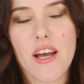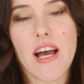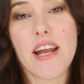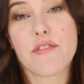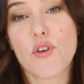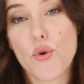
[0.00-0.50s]

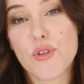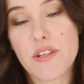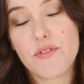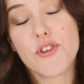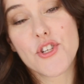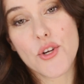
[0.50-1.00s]
And of course,
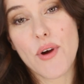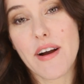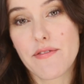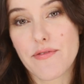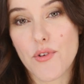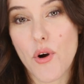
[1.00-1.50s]
if you do
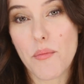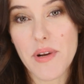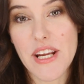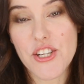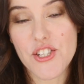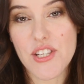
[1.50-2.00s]
have
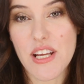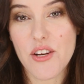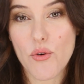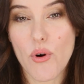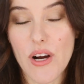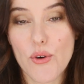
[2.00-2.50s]
combination skin and
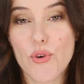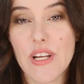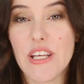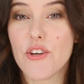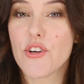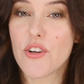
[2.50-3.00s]
you're quite oily,
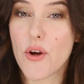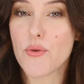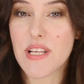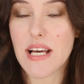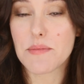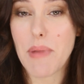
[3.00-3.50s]
you can
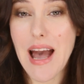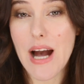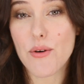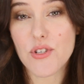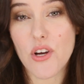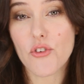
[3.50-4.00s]
always add
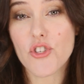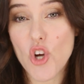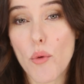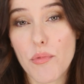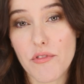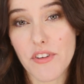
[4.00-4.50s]
powder on
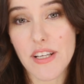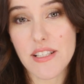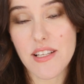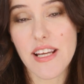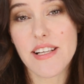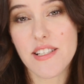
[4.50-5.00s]
top of
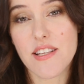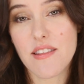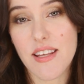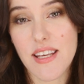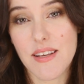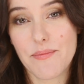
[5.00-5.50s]
it into
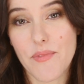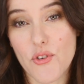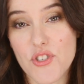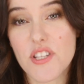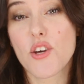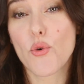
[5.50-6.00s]
the
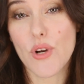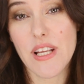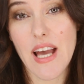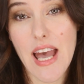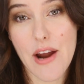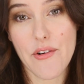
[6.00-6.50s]
onto the oily
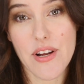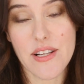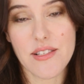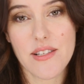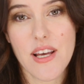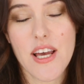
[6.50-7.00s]

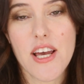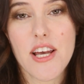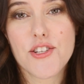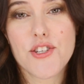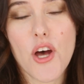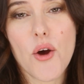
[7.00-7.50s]
areas.
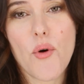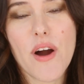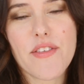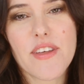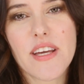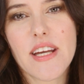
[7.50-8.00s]
So I
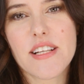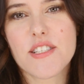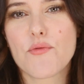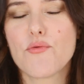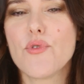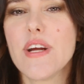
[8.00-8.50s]
think it's
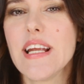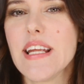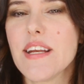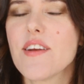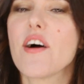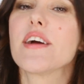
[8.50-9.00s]
a really
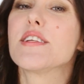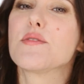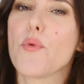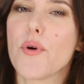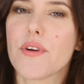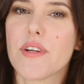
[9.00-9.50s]
nice
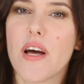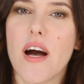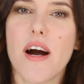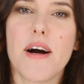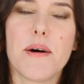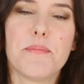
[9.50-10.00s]
one.
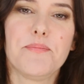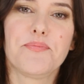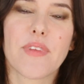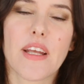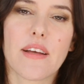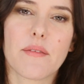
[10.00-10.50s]
Um,
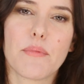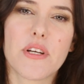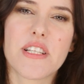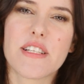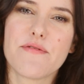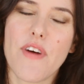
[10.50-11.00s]

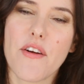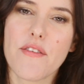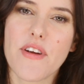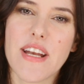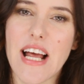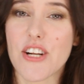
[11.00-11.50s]
because it's very,
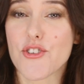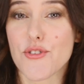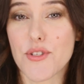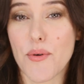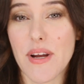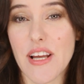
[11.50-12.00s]
very natural.
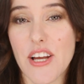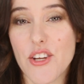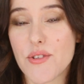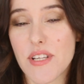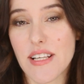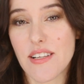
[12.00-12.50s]
So I, I
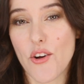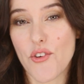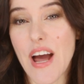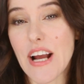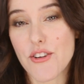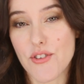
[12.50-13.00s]
use it on
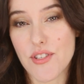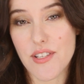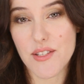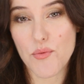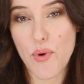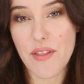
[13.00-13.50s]

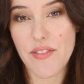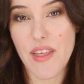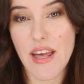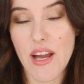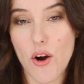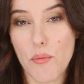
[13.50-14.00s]
actresses when
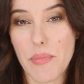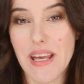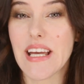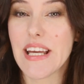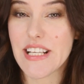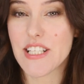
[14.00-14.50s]
they are
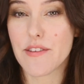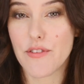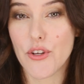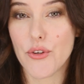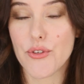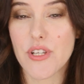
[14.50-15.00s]
being
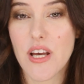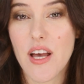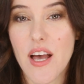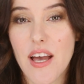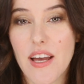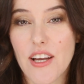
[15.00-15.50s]
interviewed
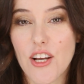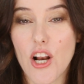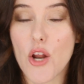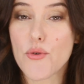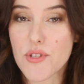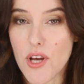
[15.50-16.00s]

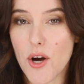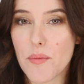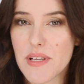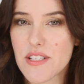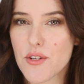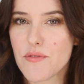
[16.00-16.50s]
close up
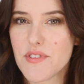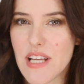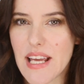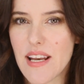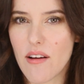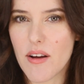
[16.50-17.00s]
in sort of
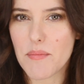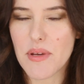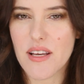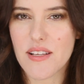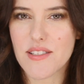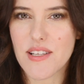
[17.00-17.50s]
daylight
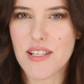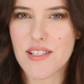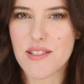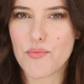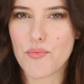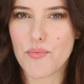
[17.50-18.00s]
because
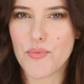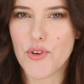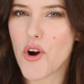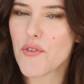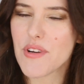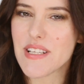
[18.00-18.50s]
it's you
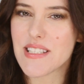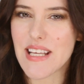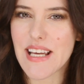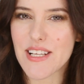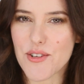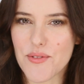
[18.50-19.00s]
can't really
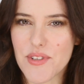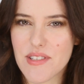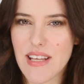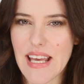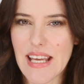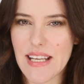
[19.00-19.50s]
see it on the
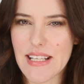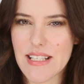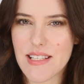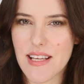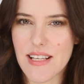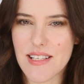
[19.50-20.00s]
skin.
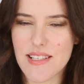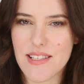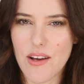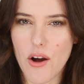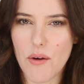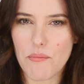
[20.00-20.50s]
It's it's
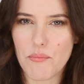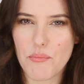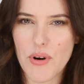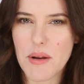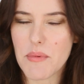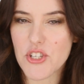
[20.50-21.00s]

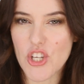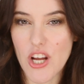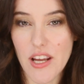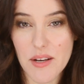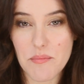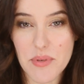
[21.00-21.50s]
pretty much
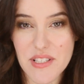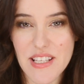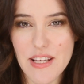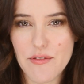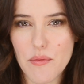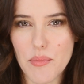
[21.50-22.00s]

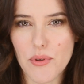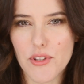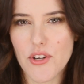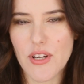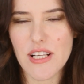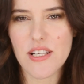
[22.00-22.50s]

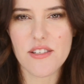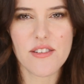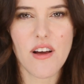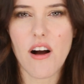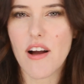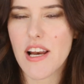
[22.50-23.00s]
imperceivable. It doesn't
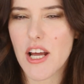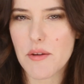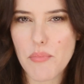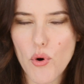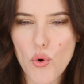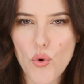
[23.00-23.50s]

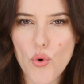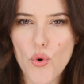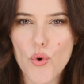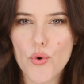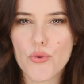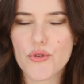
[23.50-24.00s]
highlight
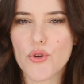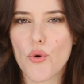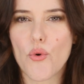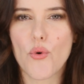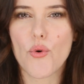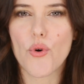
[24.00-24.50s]
pores
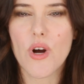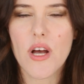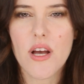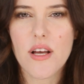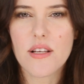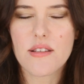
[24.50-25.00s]
or
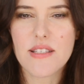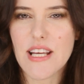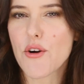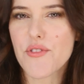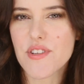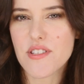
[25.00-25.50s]

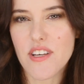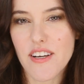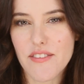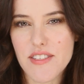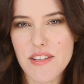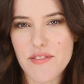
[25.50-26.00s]
stick on the
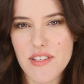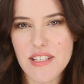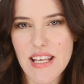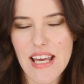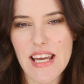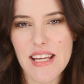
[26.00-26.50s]
surface of the
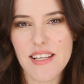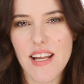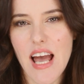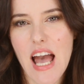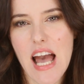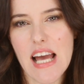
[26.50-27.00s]
skin,
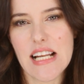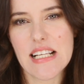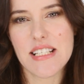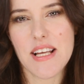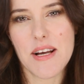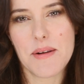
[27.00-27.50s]

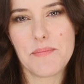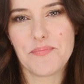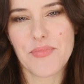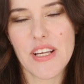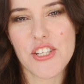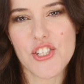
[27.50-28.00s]
and
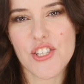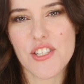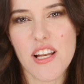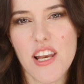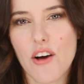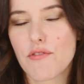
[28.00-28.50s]
um, it's just
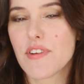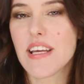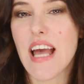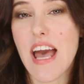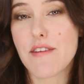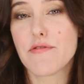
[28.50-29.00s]
a
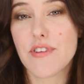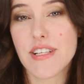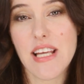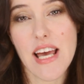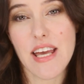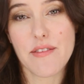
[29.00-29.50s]
lovely
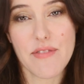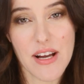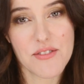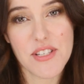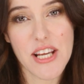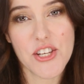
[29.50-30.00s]
everyday
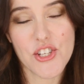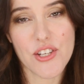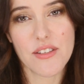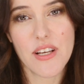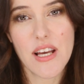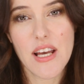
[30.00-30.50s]

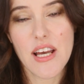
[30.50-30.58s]
foundation.